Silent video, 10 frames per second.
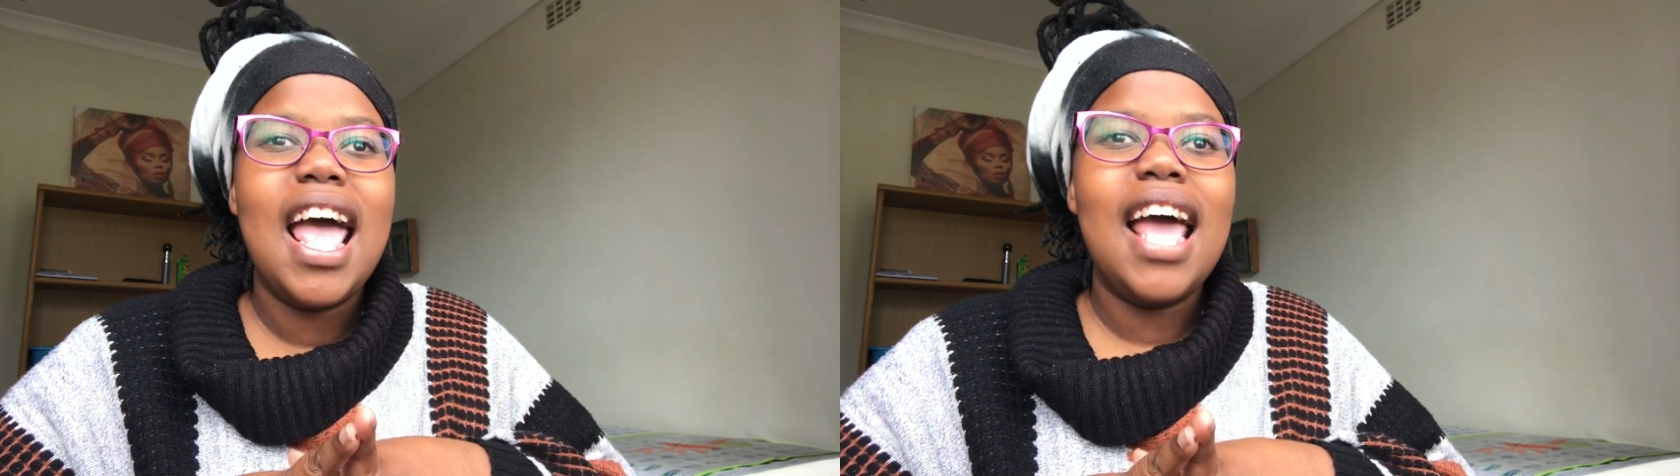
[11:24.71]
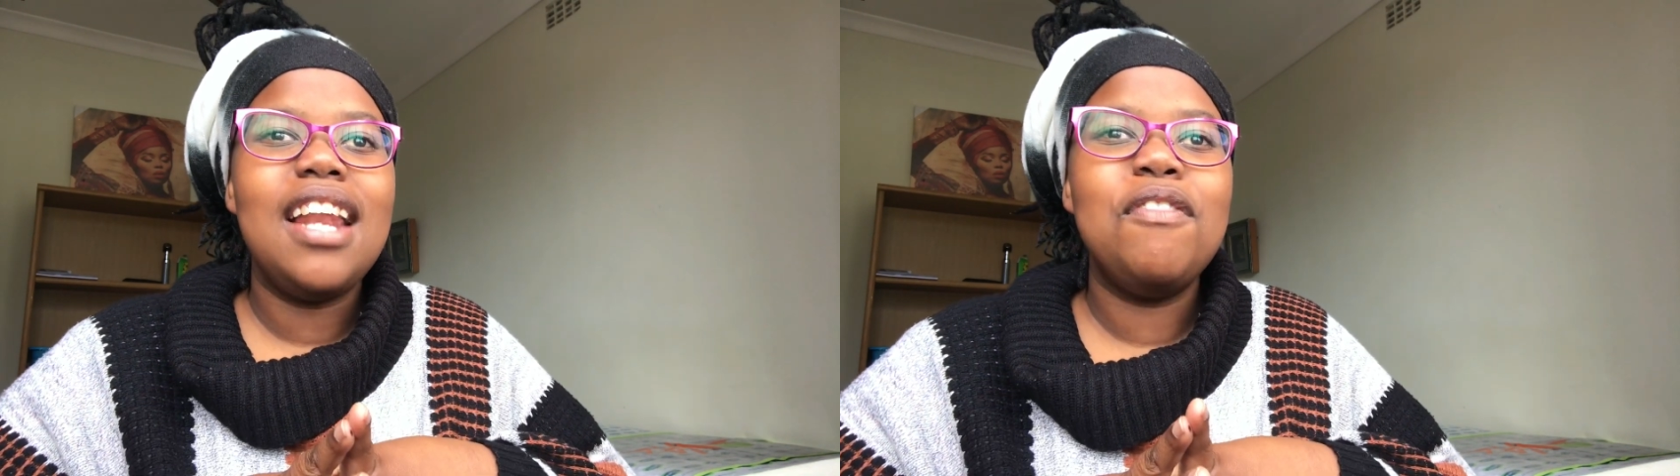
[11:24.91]

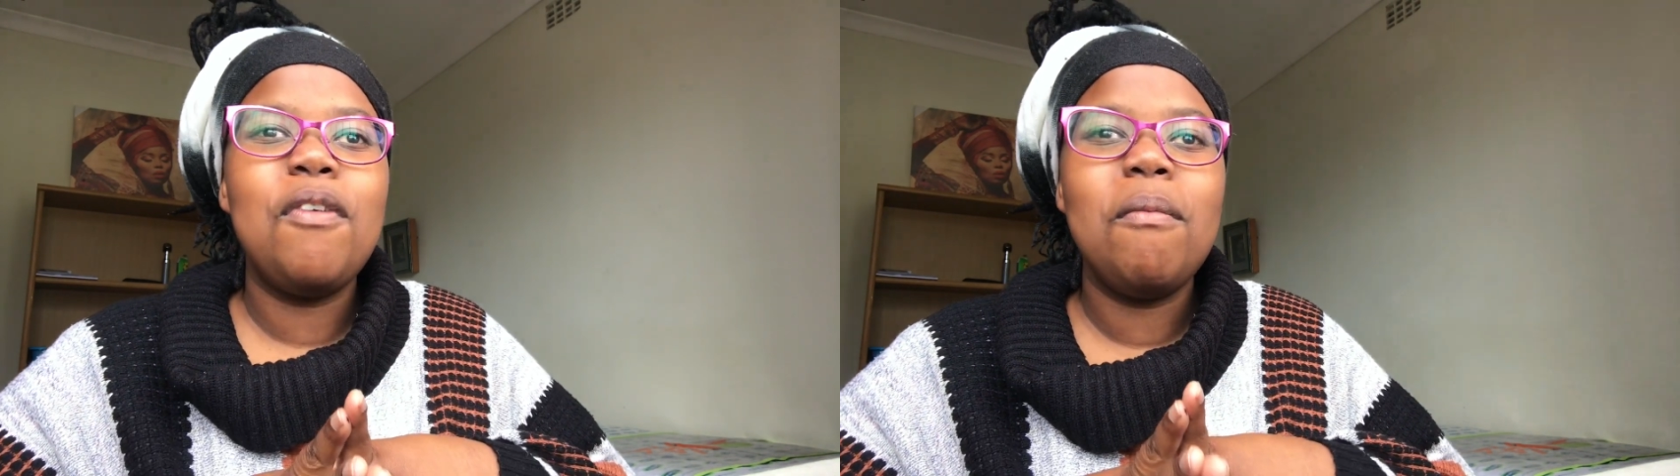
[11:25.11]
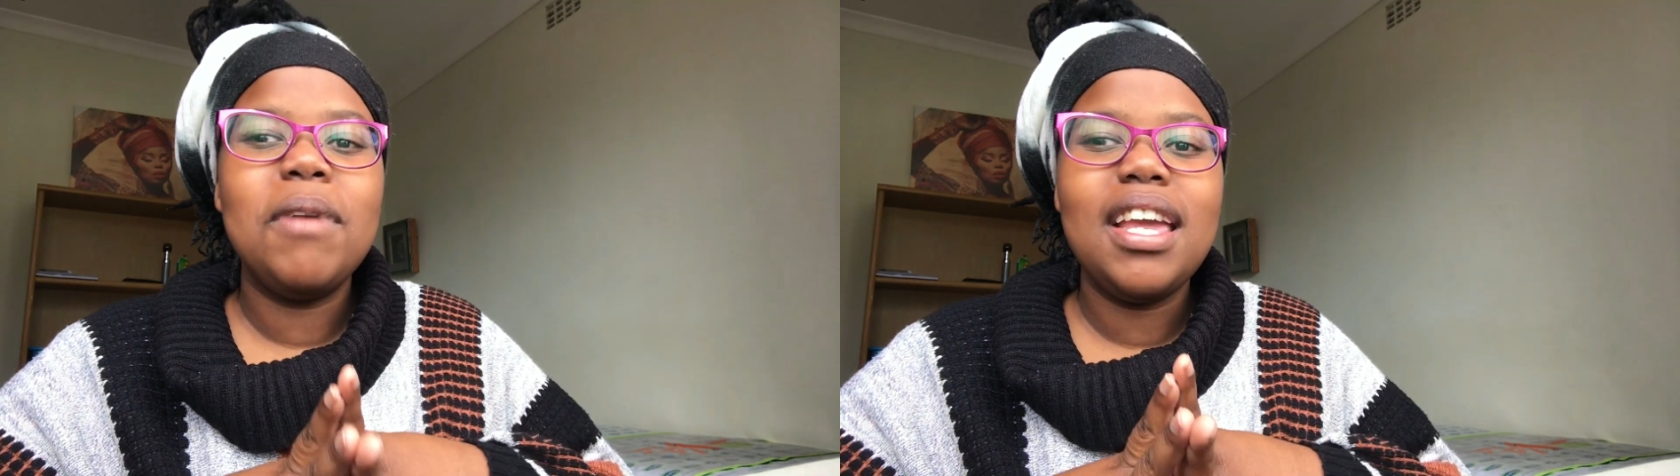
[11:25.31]
And
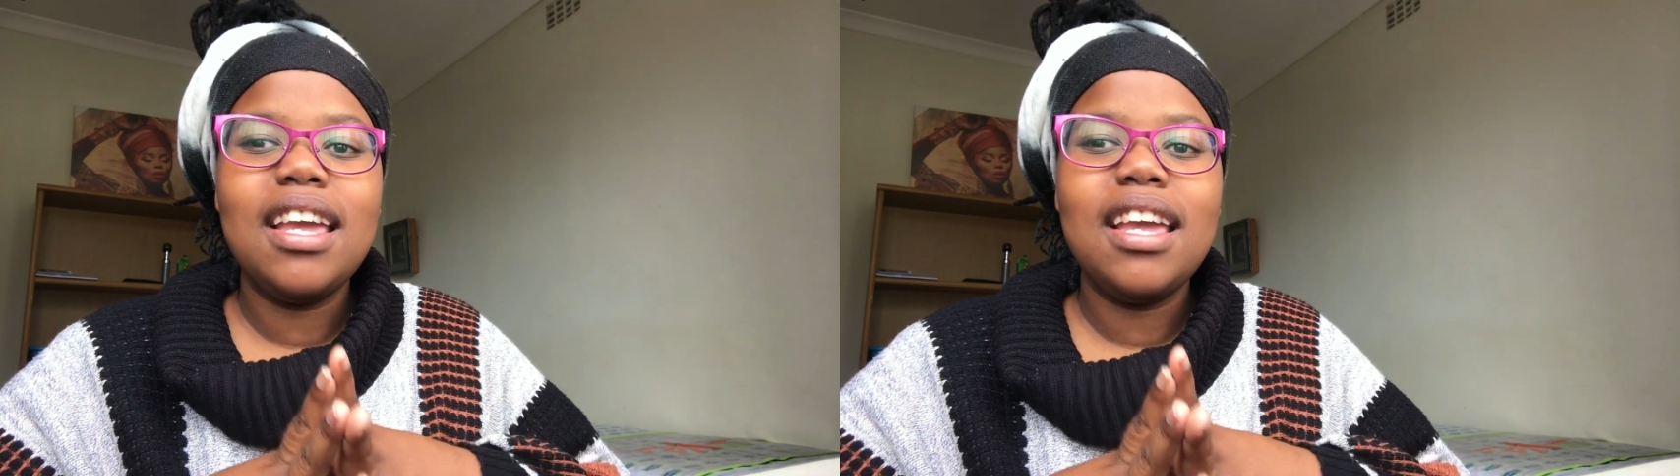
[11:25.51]
for me,